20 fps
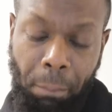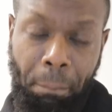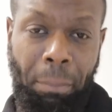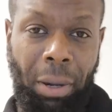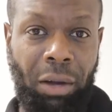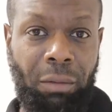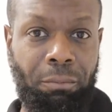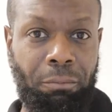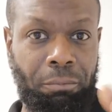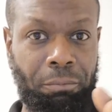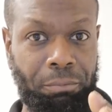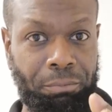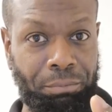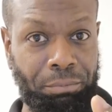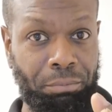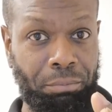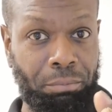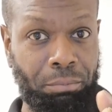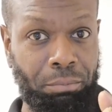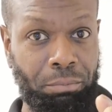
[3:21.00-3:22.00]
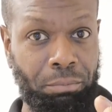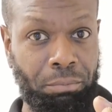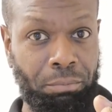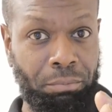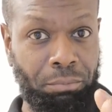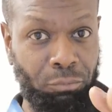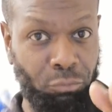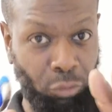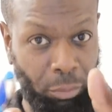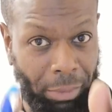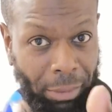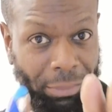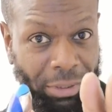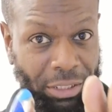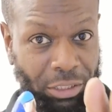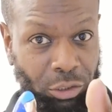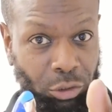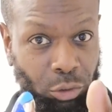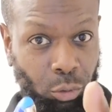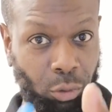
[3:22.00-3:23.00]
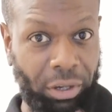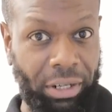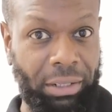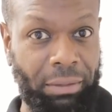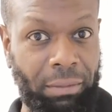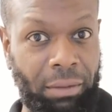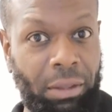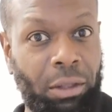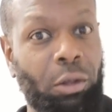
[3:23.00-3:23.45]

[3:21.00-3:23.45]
But remember this story.